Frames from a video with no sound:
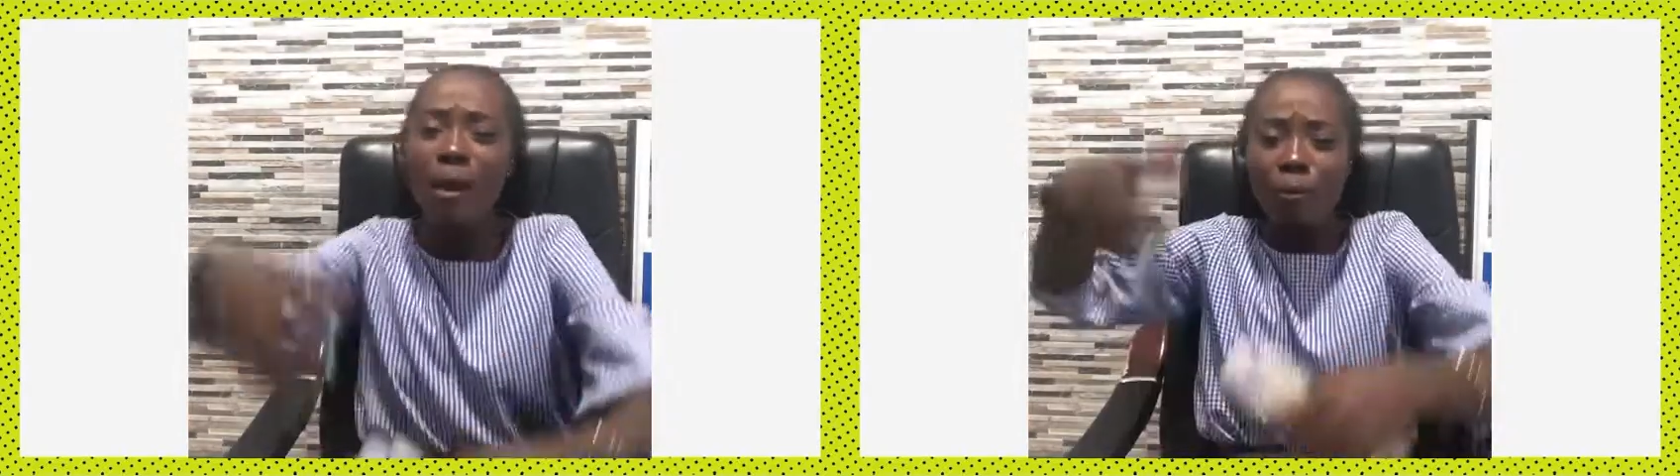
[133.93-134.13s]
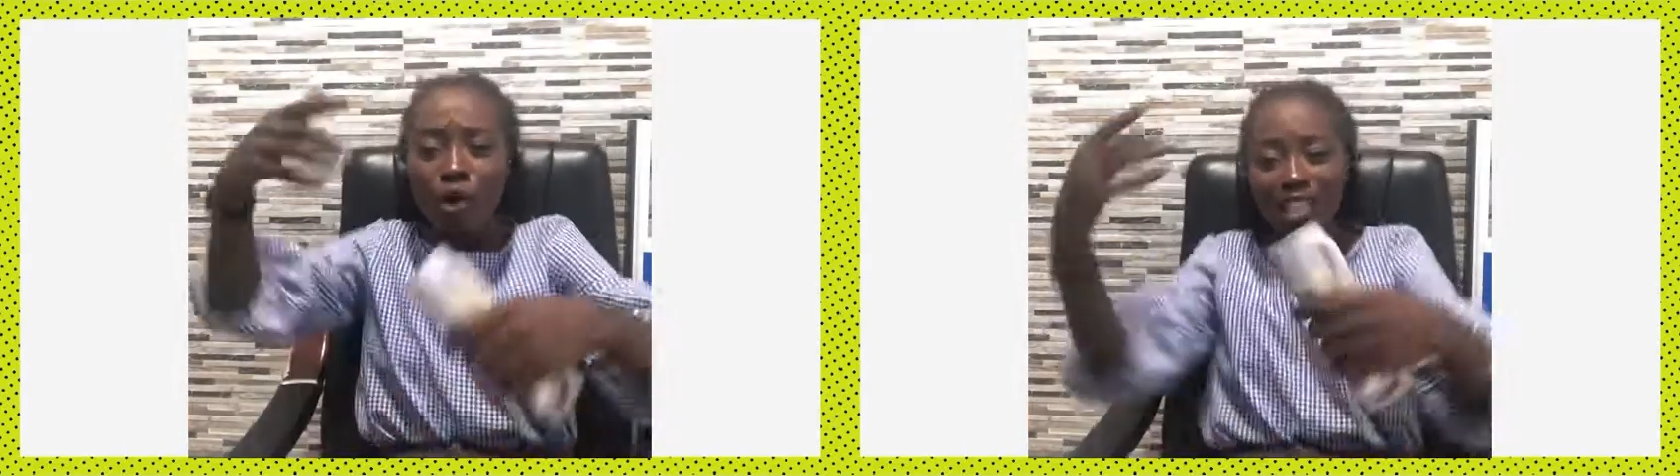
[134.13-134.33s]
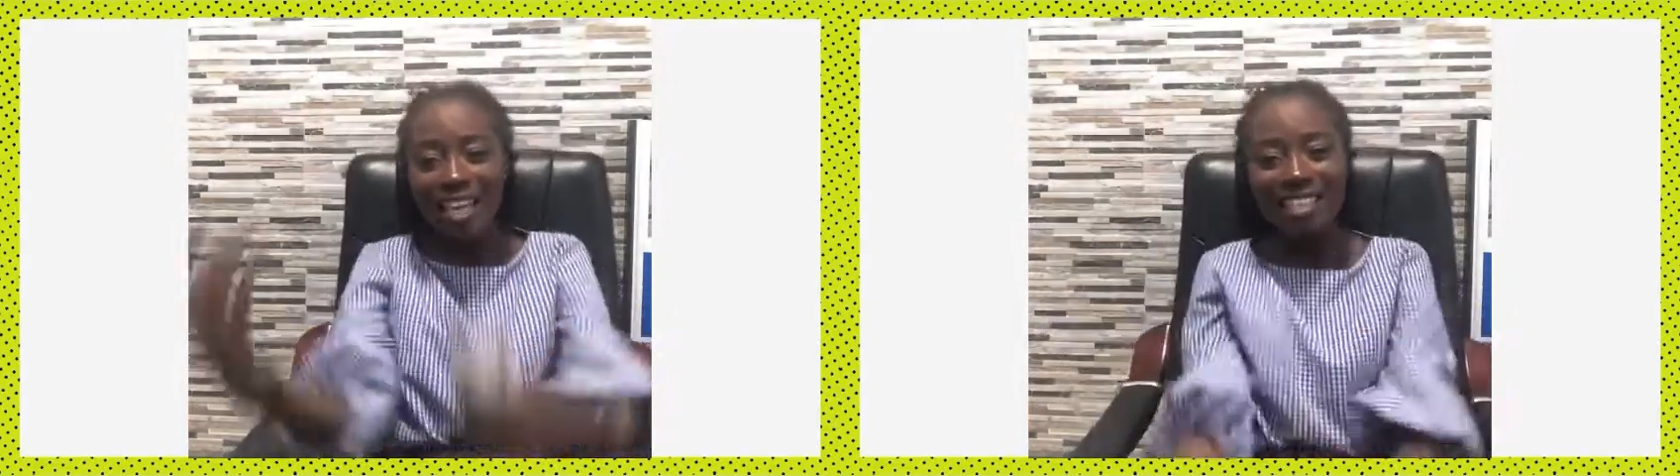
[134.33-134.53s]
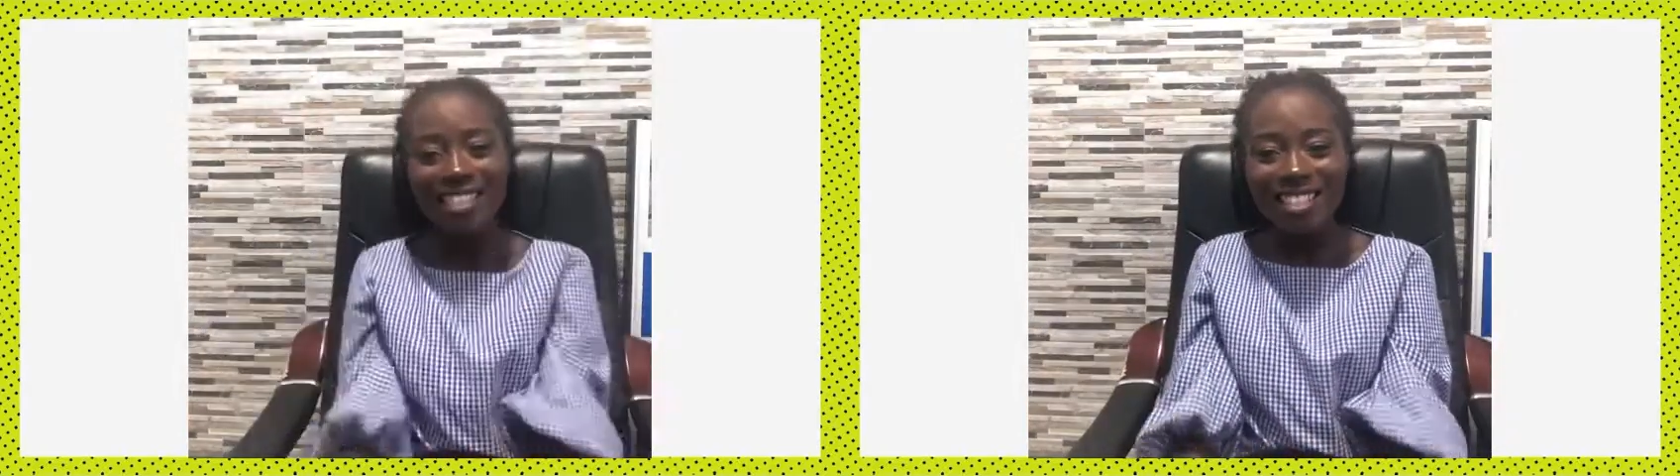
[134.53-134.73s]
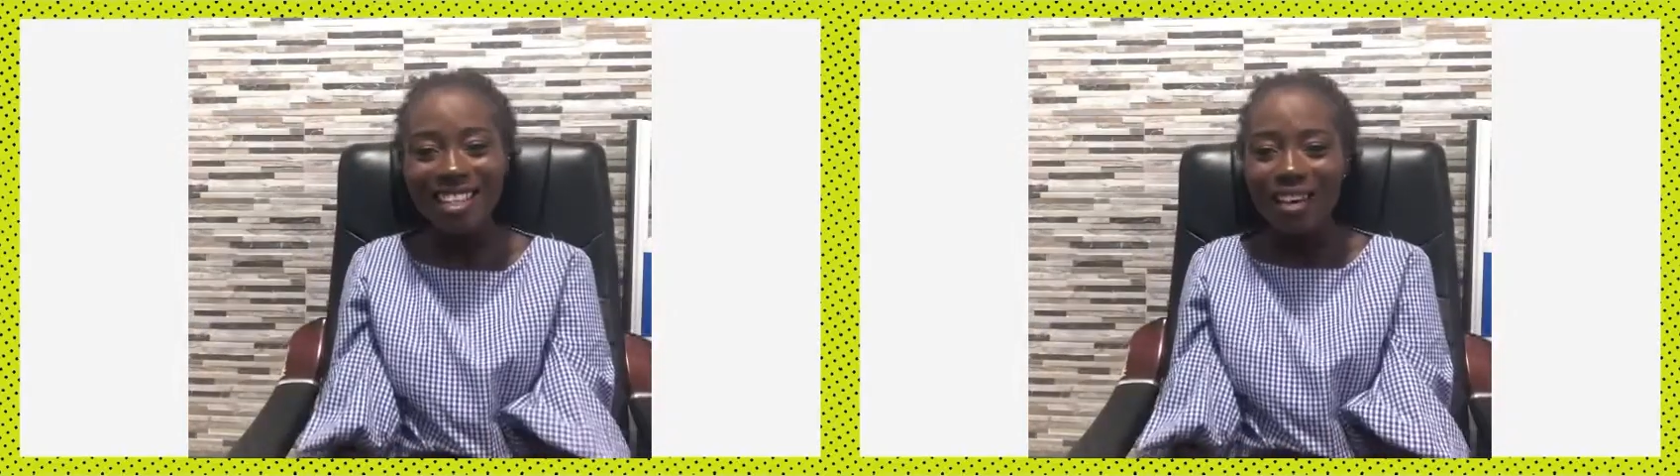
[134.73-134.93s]
a
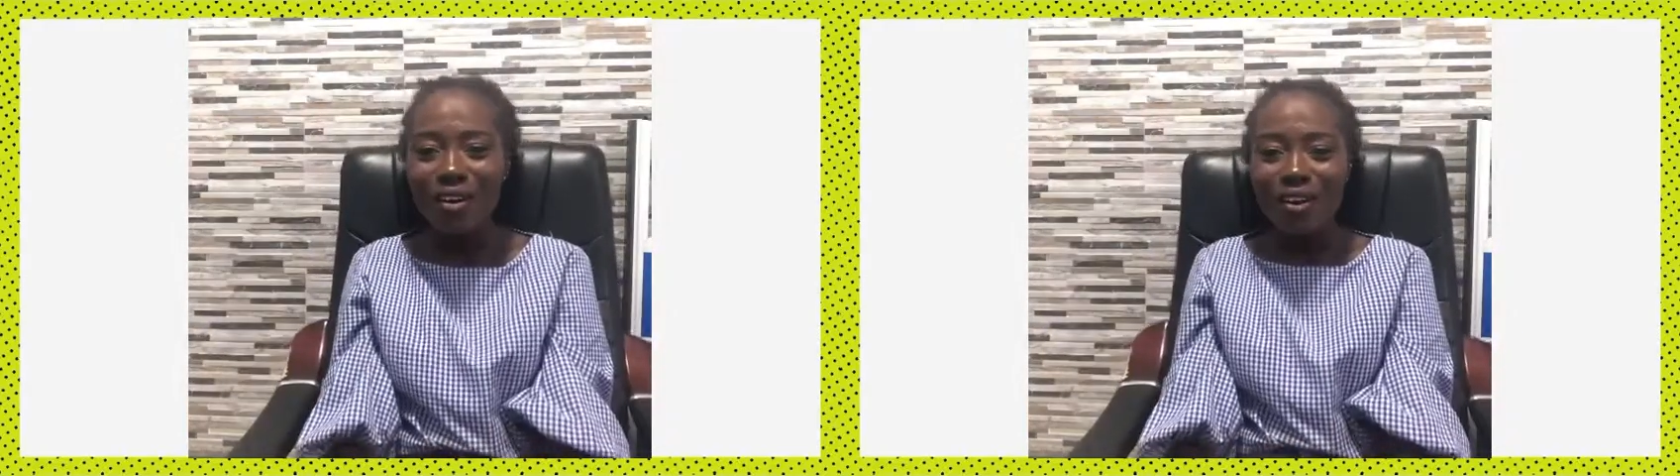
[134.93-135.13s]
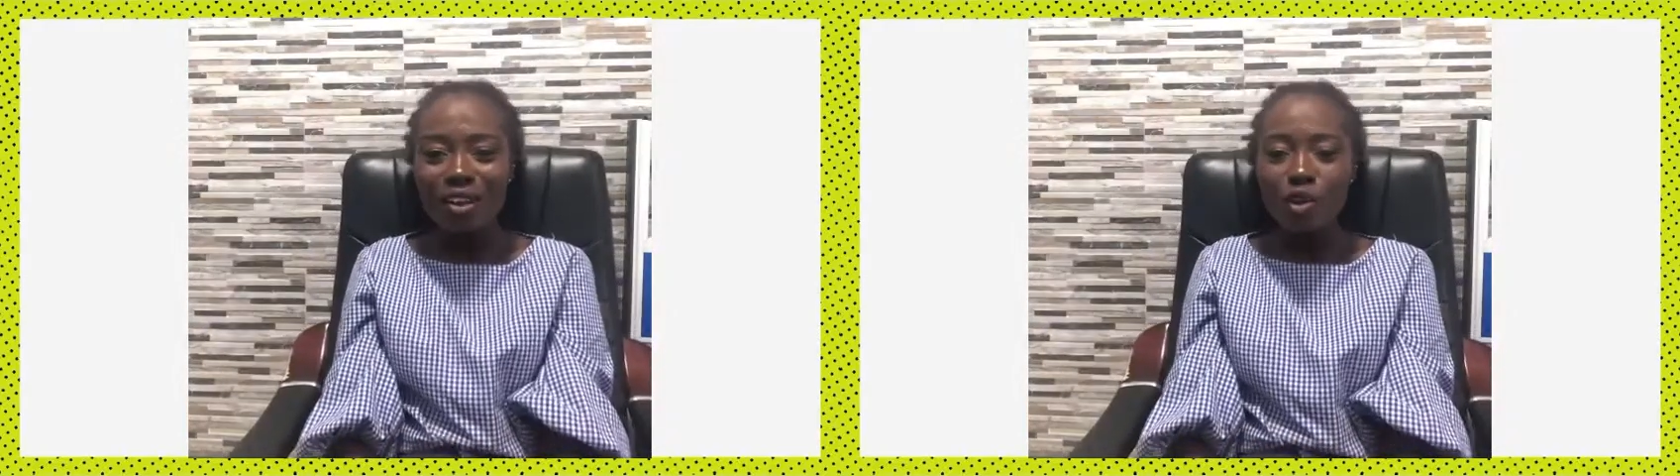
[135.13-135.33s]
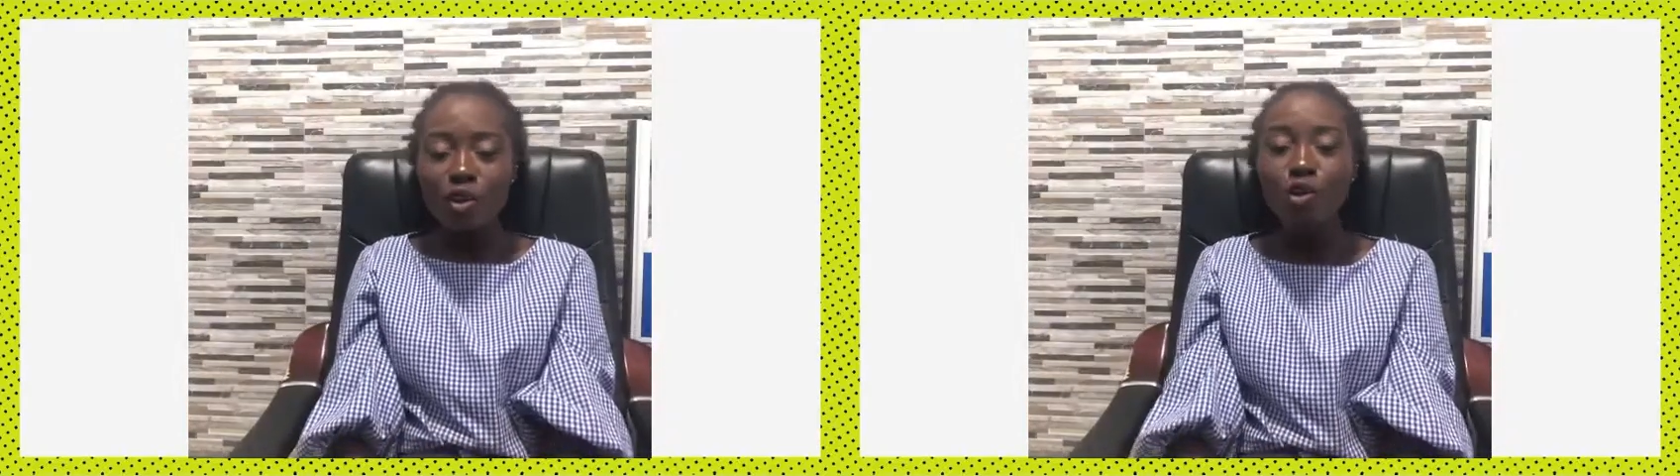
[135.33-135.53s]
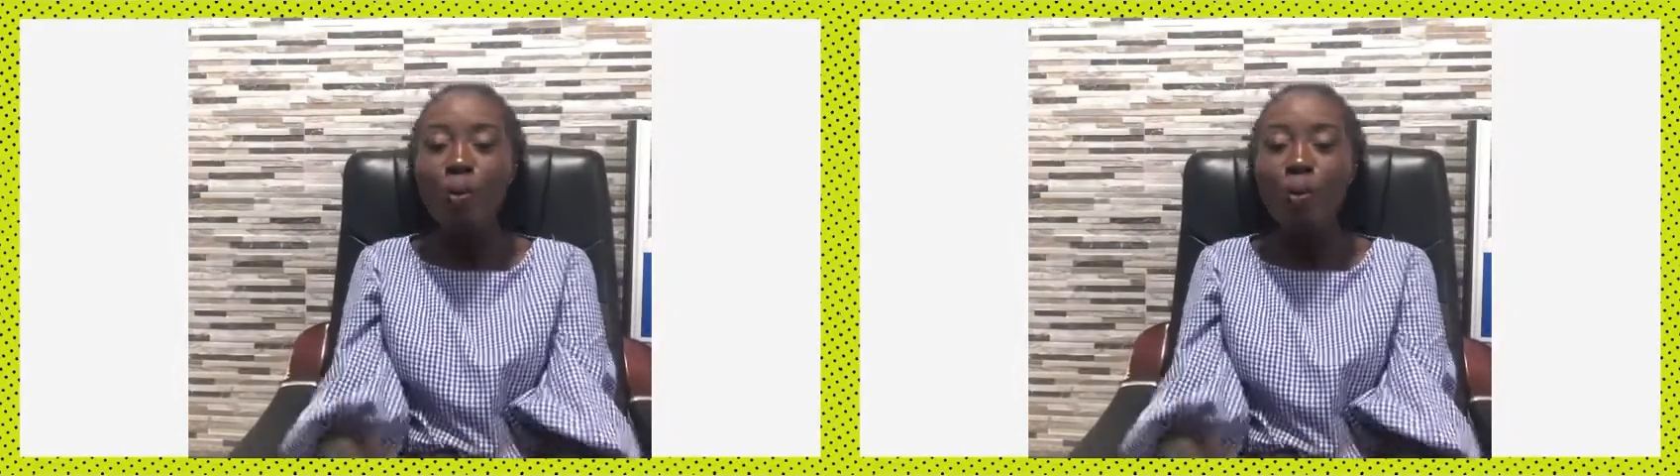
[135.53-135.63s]
project to